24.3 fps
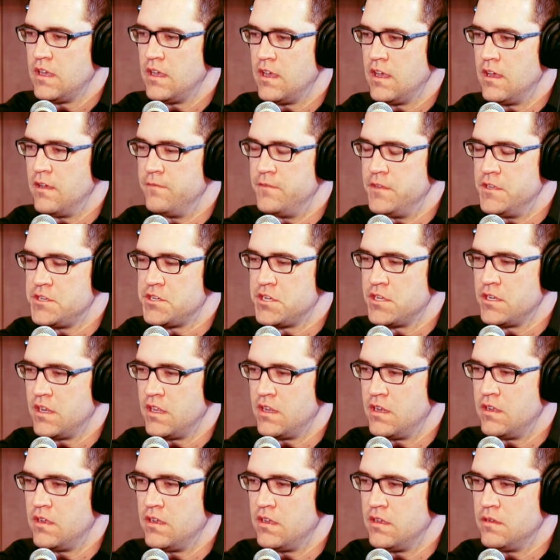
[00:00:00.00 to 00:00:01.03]
vision
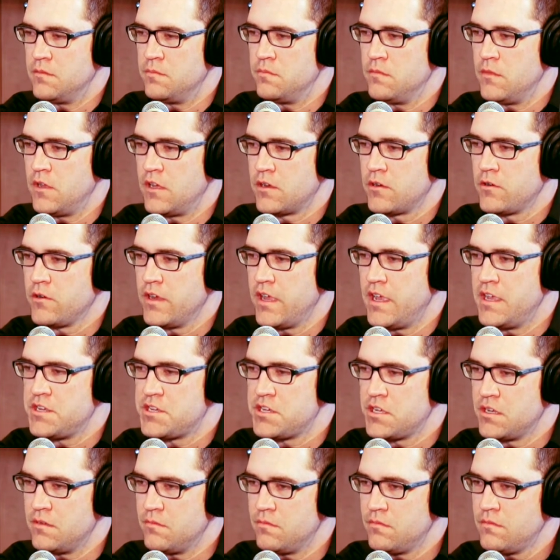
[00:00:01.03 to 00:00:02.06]
and a
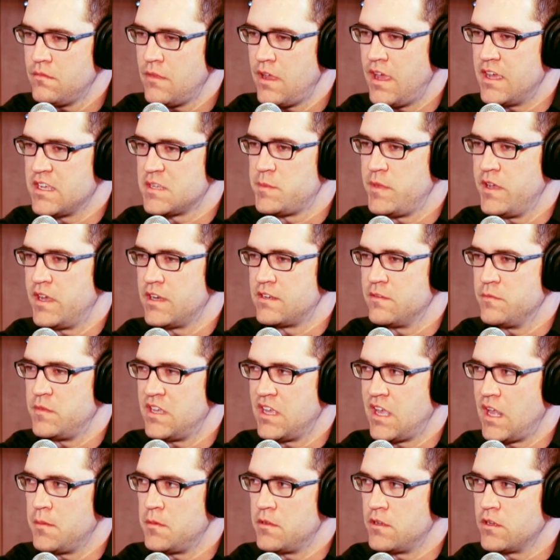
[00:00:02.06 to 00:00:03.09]
creation aspect of
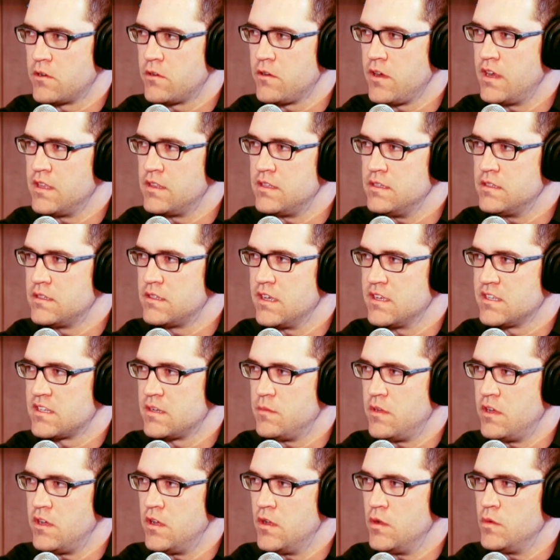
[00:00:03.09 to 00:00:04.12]
being able to create these
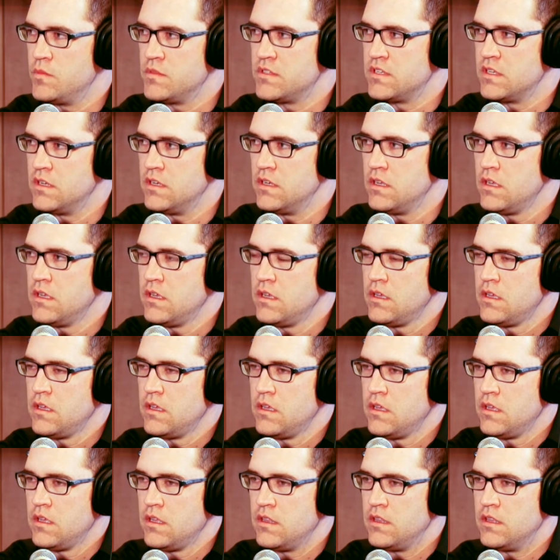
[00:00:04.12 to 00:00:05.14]
custom homes. And
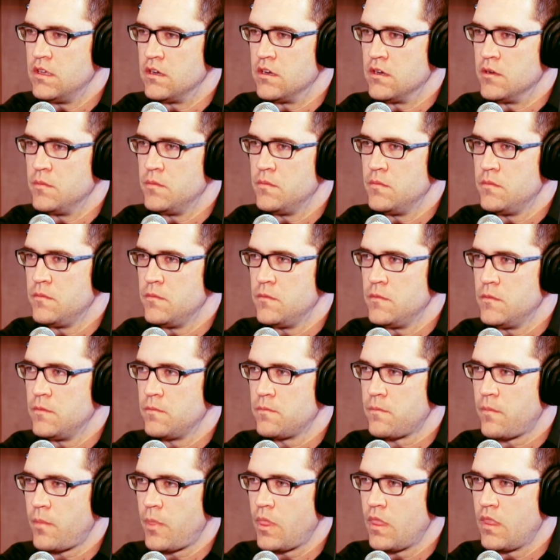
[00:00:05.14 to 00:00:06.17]
they're,
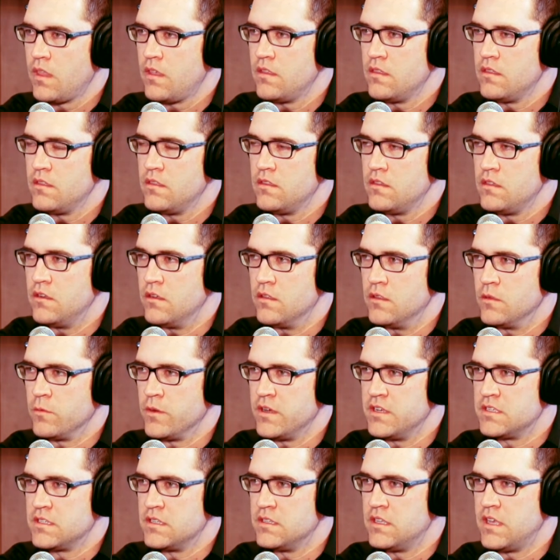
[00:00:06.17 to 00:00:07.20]
the
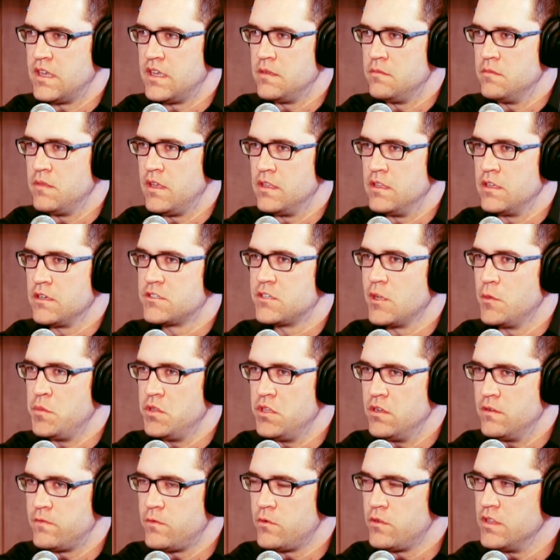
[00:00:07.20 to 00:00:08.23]
reason they look so
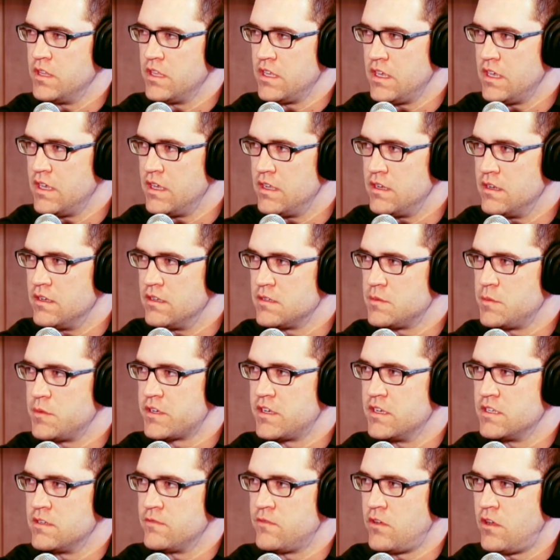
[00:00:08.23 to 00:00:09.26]
beautiful in the end is
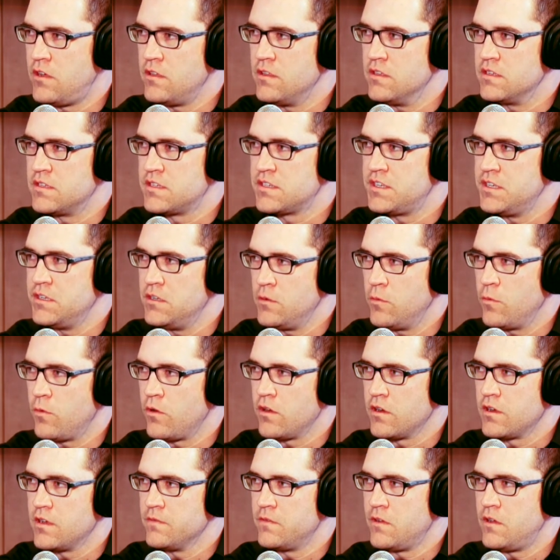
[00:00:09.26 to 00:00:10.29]
because of all the skilled
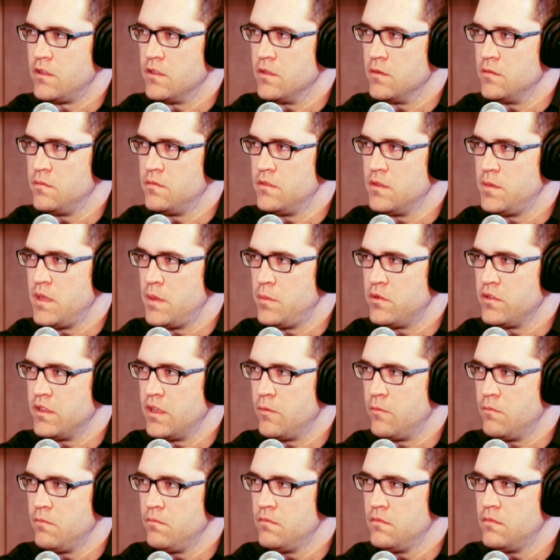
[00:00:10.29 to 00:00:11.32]
work of all the people
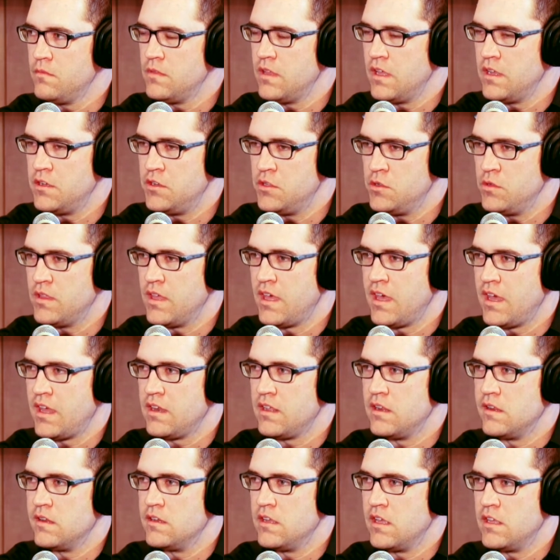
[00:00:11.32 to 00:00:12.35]
that do that
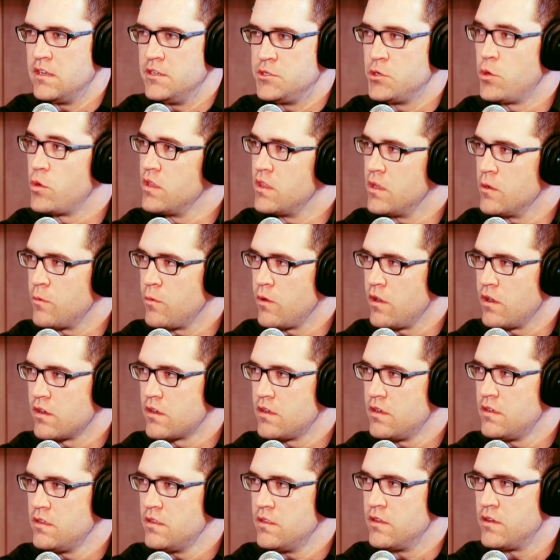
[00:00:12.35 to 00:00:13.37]
and enjoy their
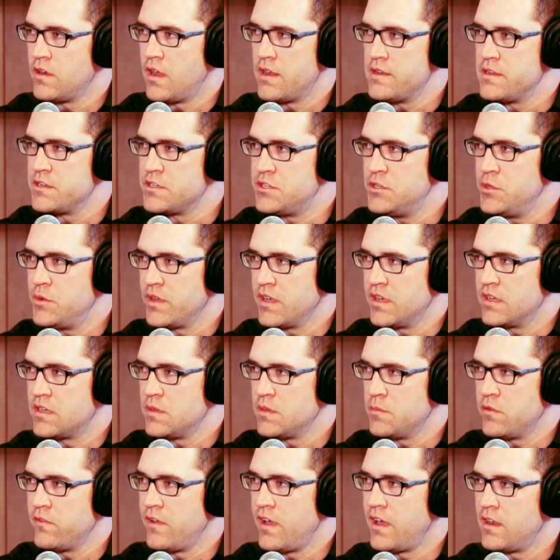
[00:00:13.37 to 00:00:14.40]
work. Right. They're not just doing it to
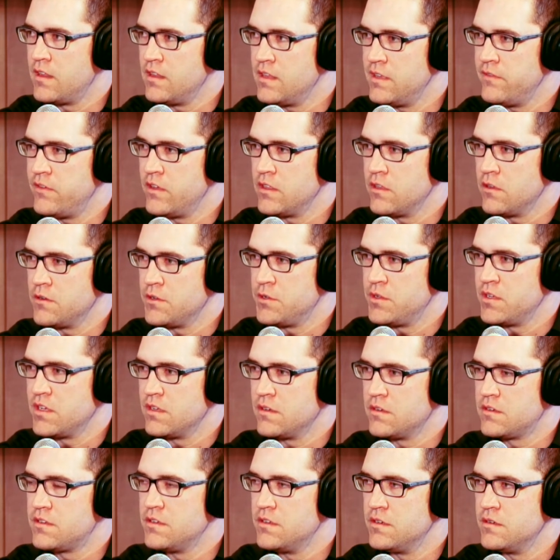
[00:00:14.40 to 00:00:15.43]
provide a living; they're doing
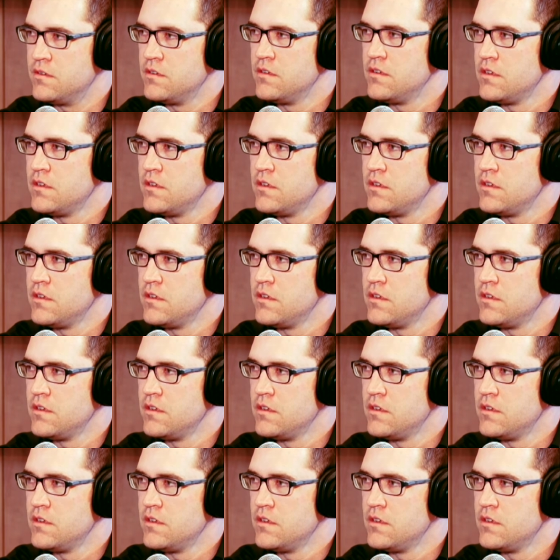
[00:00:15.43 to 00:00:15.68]
it to